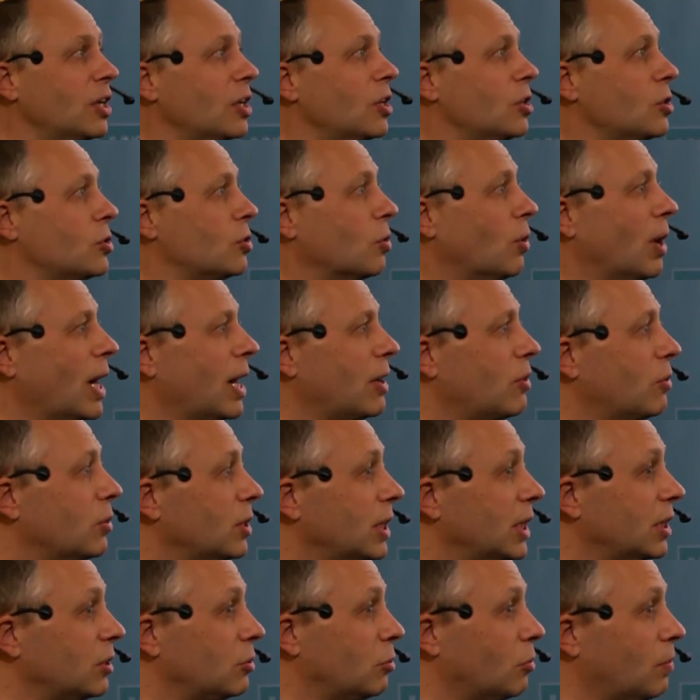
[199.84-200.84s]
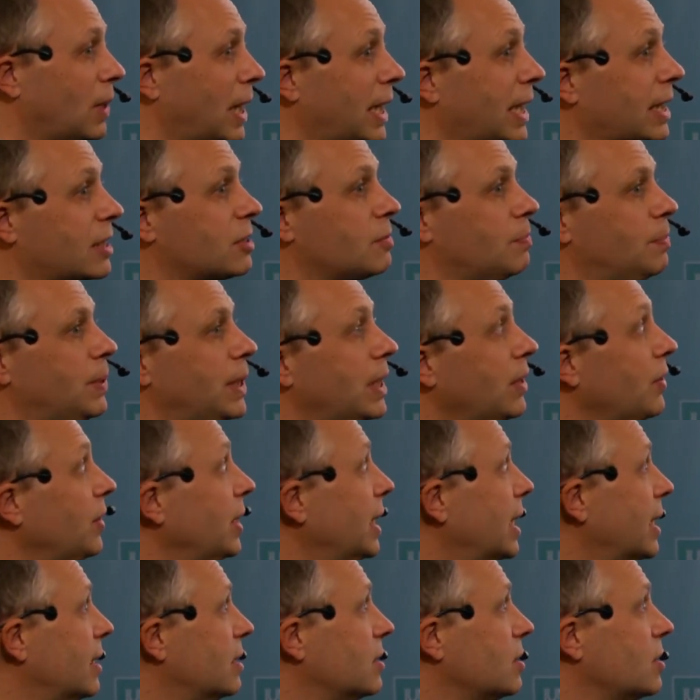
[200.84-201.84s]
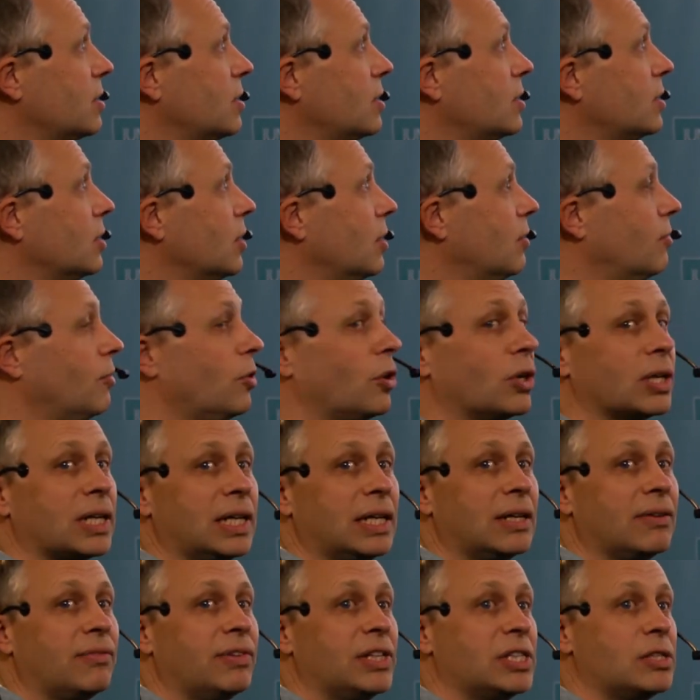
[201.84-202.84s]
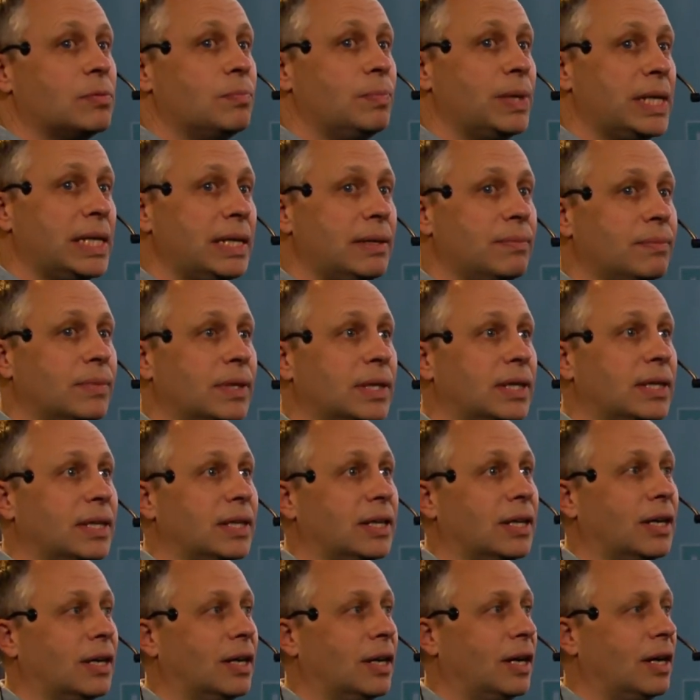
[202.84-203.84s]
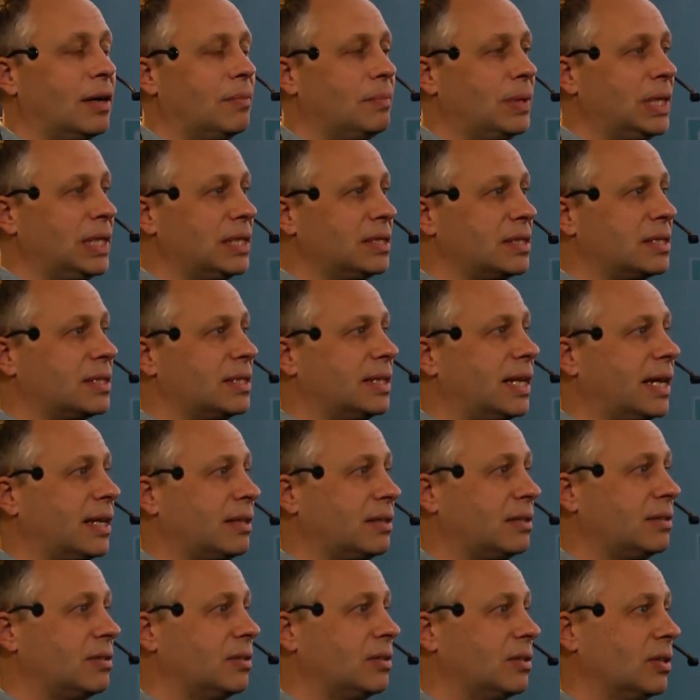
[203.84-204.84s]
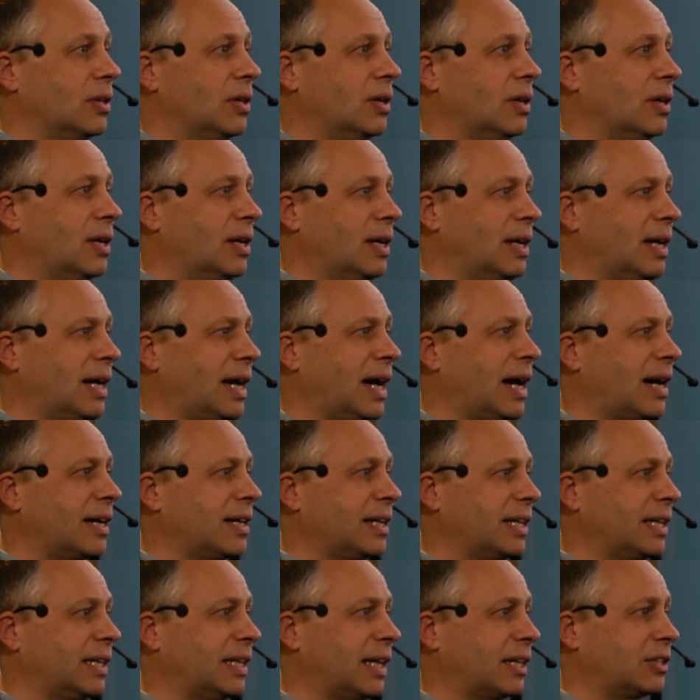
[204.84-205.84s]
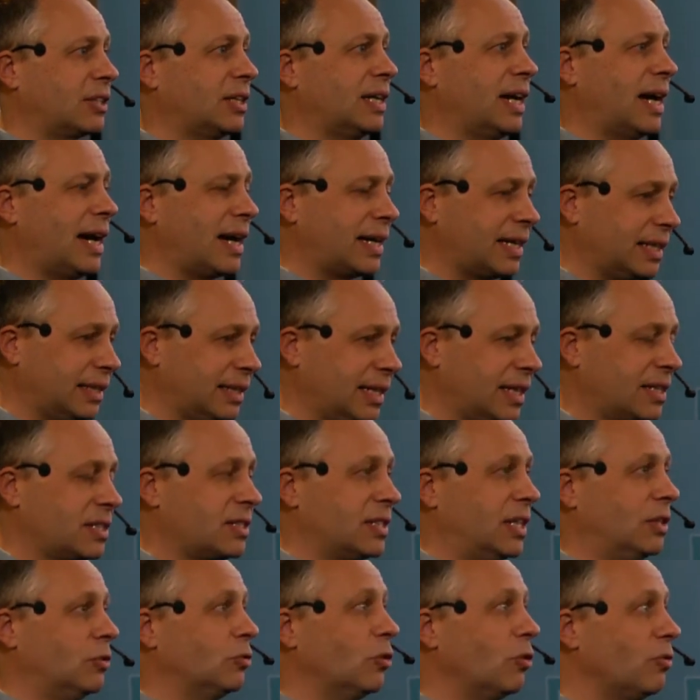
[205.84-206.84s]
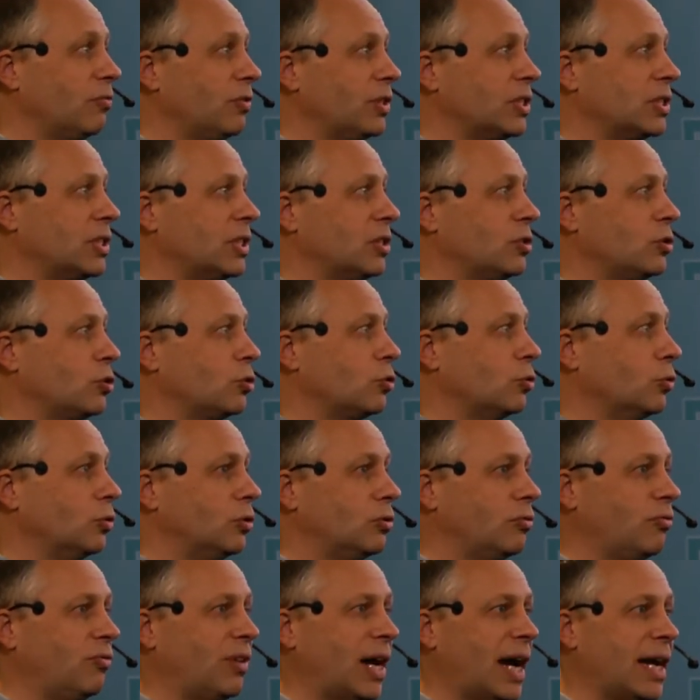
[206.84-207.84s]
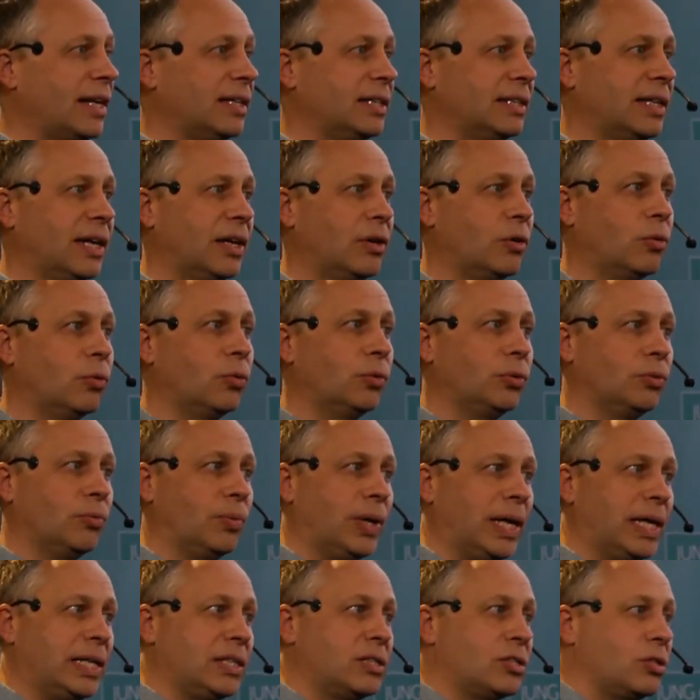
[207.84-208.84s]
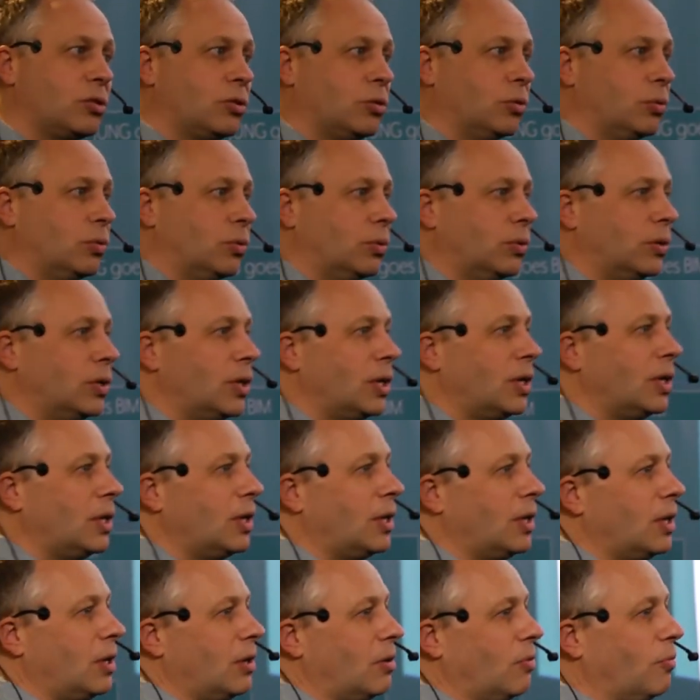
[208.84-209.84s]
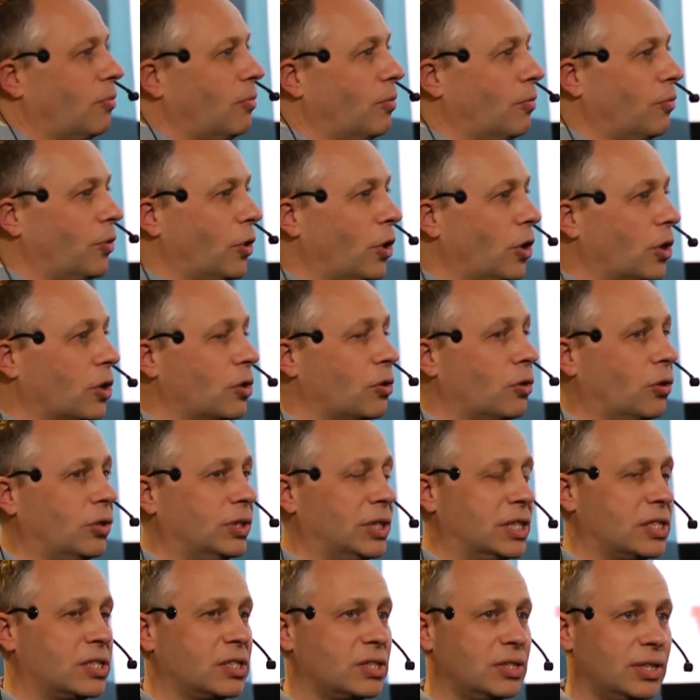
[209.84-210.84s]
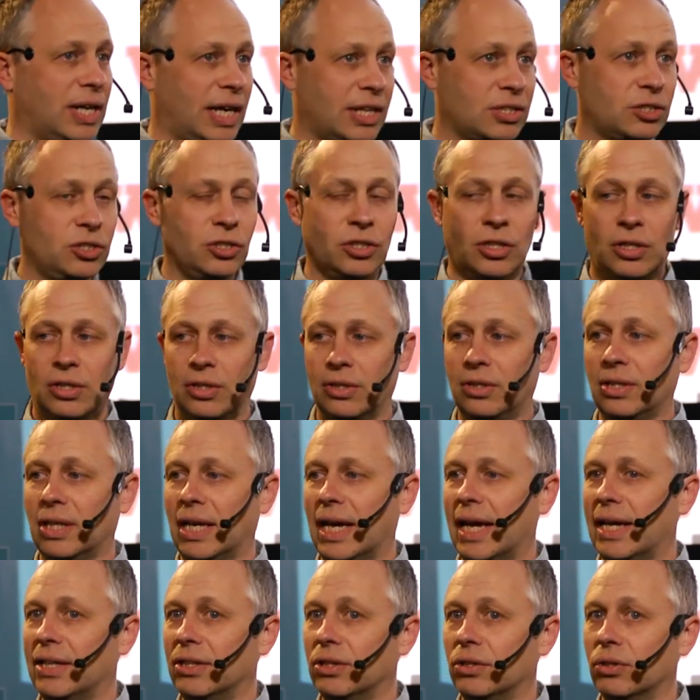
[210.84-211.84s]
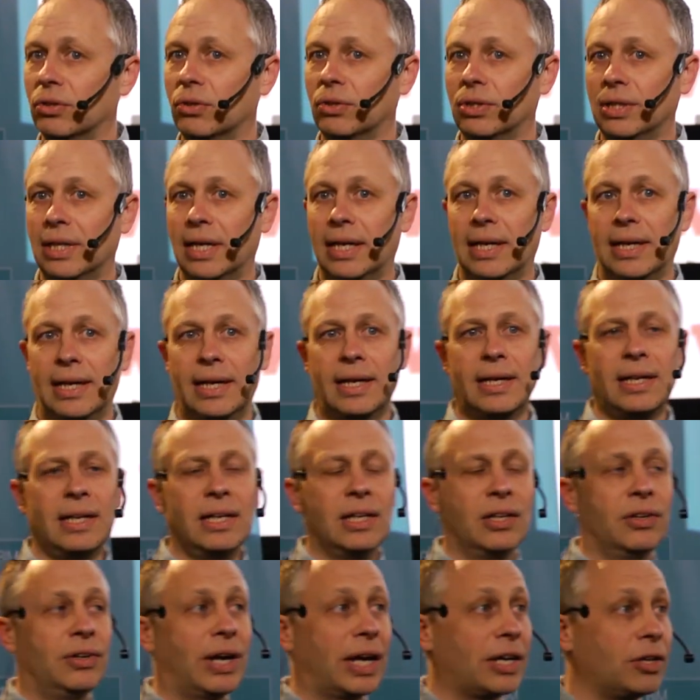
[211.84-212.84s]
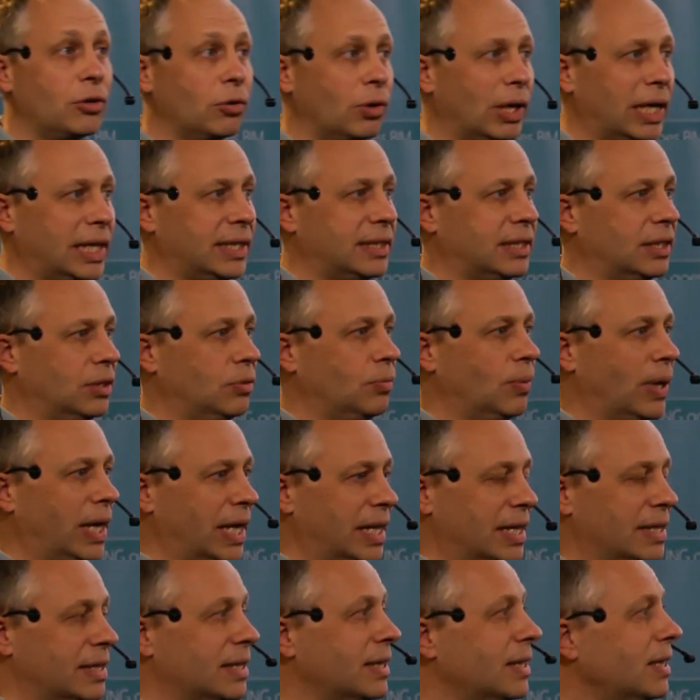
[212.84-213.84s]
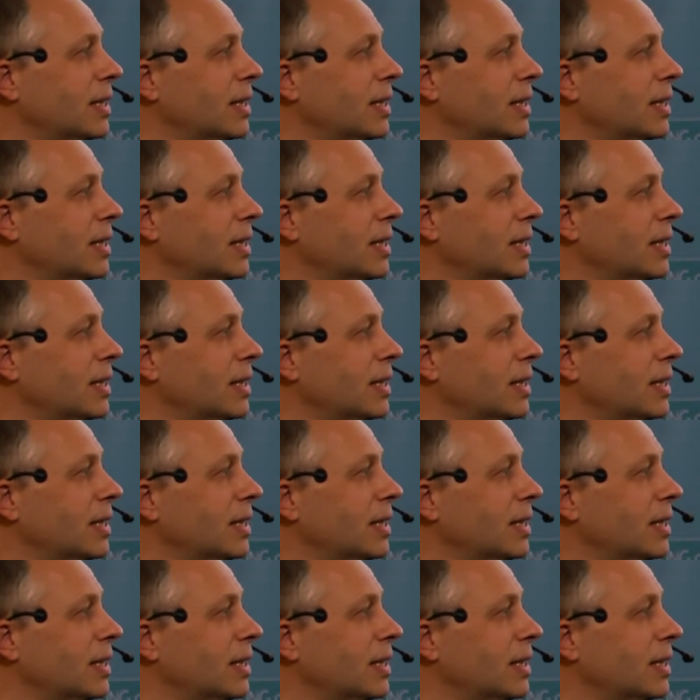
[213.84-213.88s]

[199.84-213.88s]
So according to my experience, working with BIM means that architects and offices should find their own ways to work on a structured and on a regulated way.